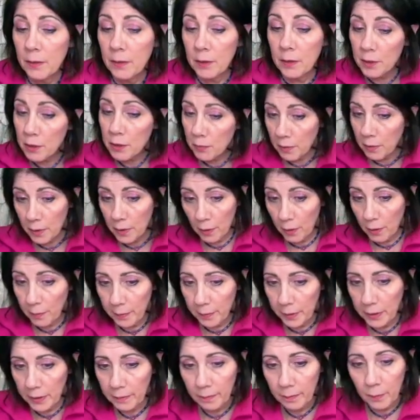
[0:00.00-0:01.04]
disregard
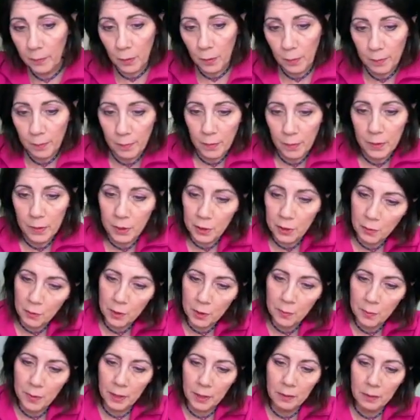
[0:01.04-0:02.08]
me? No. Nope.
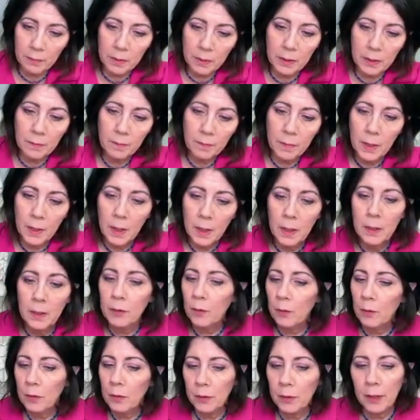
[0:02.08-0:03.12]
Disrespect me?
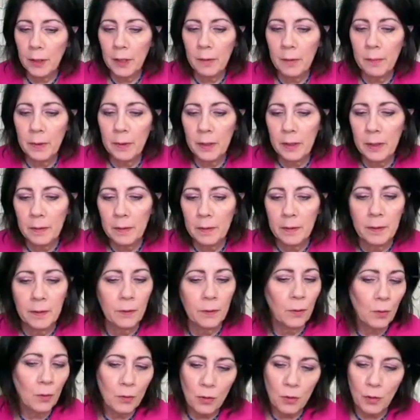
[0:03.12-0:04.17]
Don't look at me?
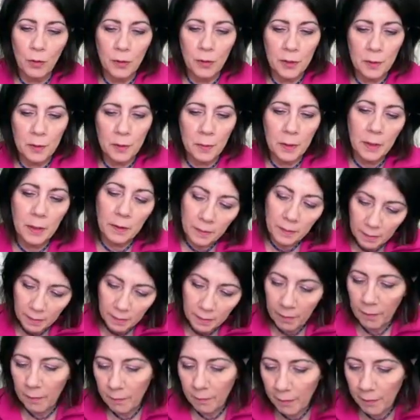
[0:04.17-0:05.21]
Don't trust me?
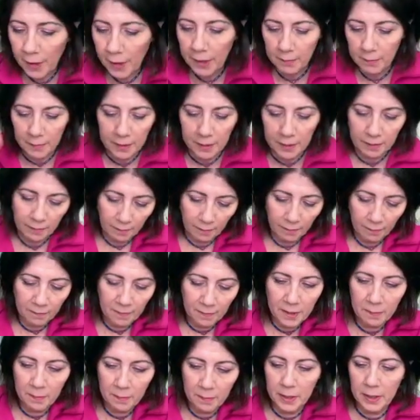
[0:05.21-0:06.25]
Fight me?
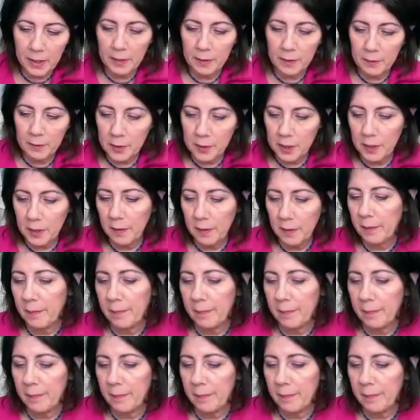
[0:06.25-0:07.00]
fight me energy.